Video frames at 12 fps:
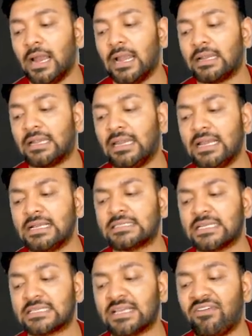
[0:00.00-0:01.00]
At least
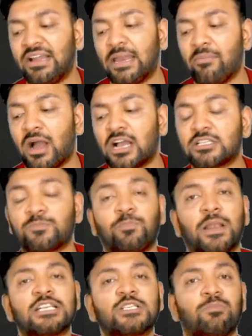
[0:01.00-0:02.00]
70 marks
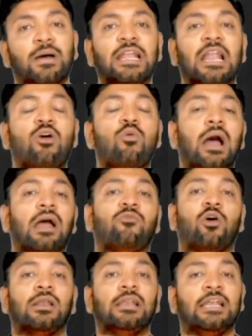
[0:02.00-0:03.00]
plus by now I have
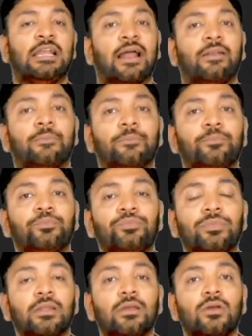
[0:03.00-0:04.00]
already done.
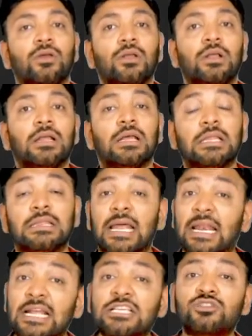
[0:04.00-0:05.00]

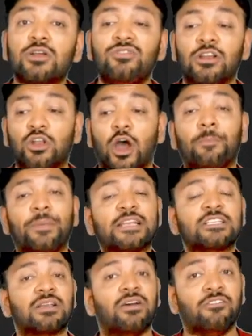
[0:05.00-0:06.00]
The rest of the topics
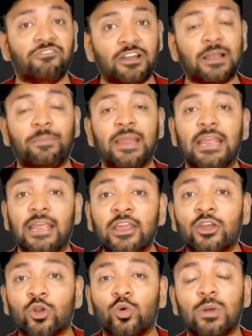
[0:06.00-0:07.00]
will be
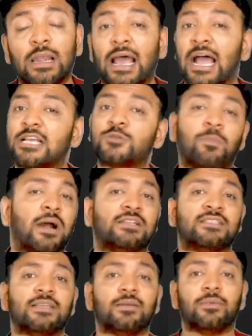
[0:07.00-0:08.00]
included as
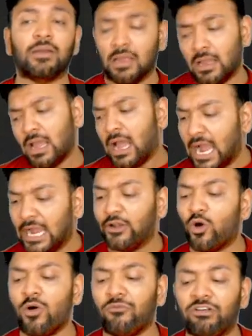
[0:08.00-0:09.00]
parts. I
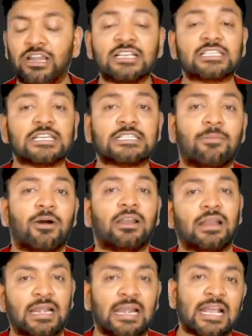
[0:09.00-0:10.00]
know we discussed about
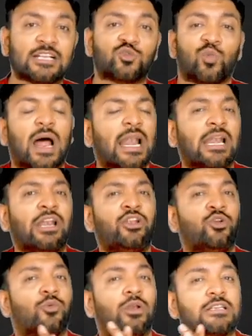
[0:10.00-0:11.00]
IND AS 1,
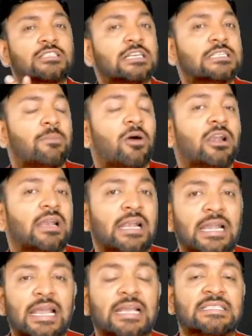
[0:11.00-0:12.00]
you discussed about
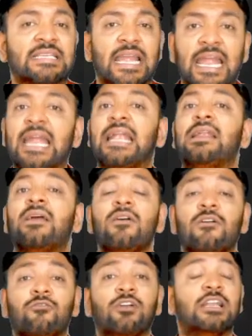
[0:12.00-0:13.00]
IND AS 8,
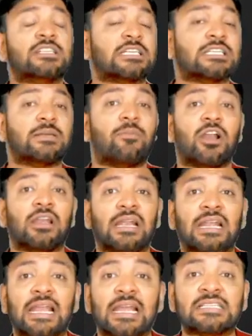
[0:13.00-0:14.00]
we discussed about
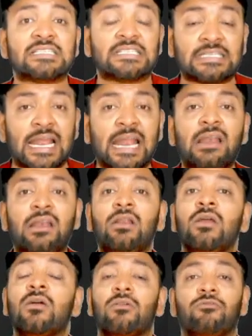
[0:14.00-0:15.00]
IND AS 10,
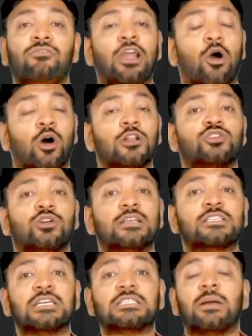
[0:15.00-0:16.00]
we also
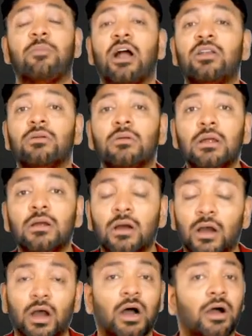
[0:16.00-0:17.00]
discussed about
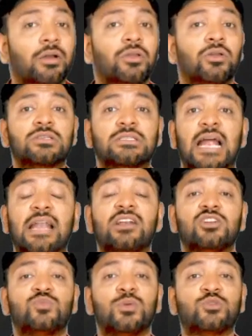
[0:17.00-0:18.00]

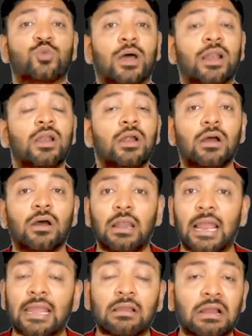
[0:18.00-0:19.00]
standards which were
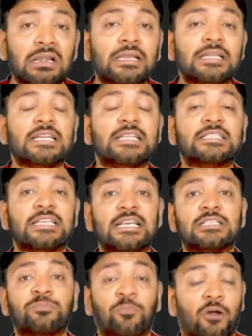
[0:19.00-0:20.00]
like
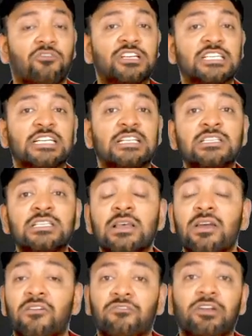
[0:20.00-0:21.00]
contingencies, provisions.
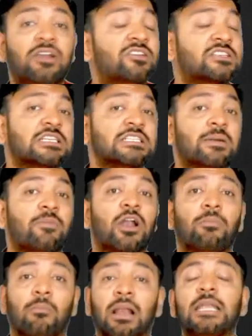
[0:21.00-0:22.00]
We discussed
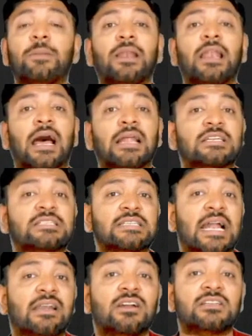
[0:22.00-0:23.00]
about multiple other
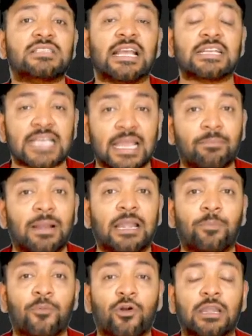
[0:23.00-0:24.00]
standards like segment
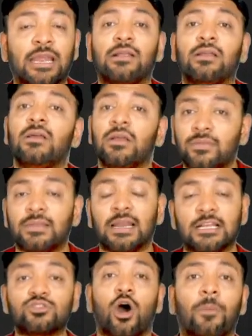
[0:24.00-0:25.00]
reporting, that
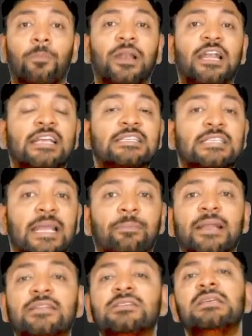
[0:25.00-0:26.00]
is operating
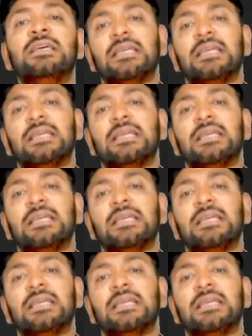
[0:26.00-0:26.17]
segments.